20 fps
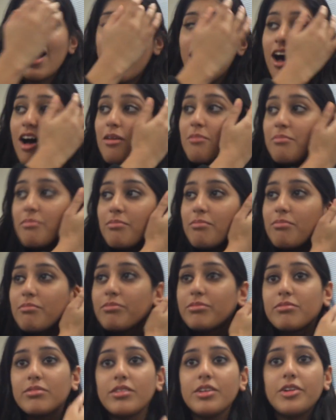
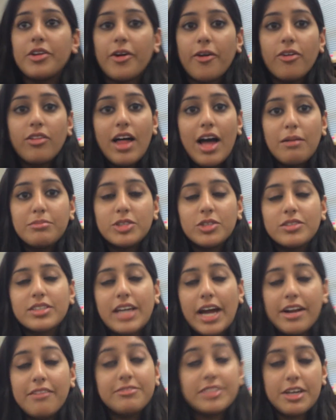The Neurolab, so it's
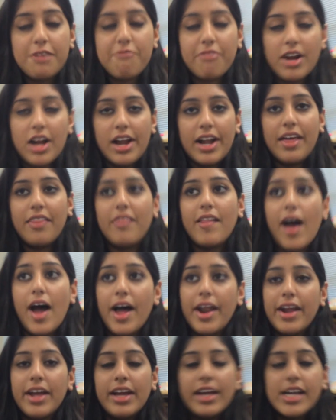kind of different in
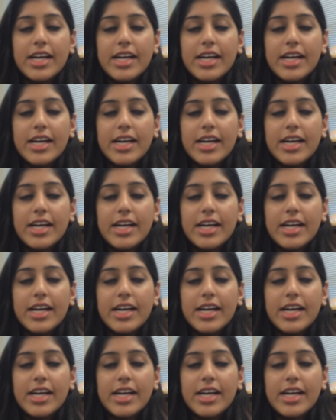that